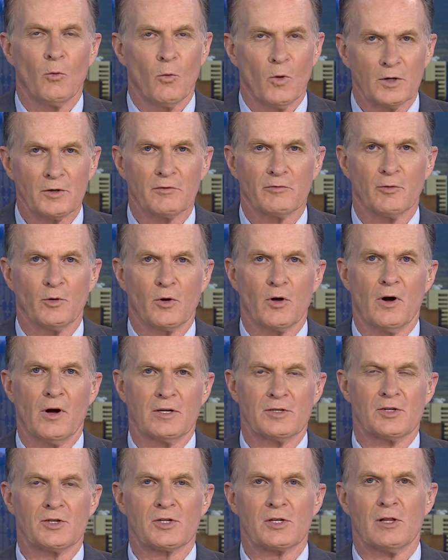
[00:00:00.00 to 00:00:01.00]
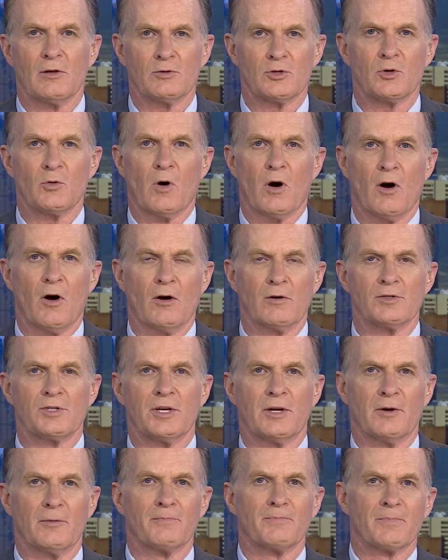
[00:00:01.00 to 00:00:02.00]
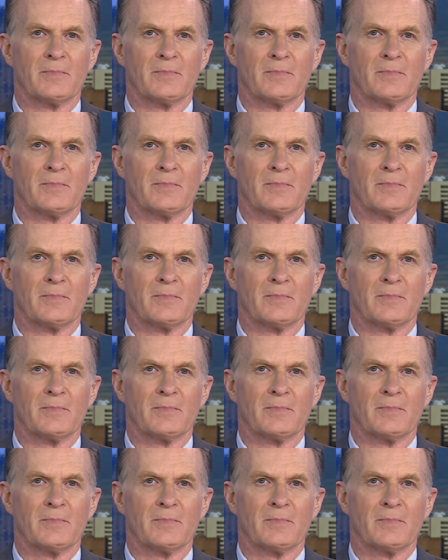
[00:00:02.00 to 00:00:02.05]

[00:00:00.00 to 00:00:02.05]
Wonderful causes close to our hearts here.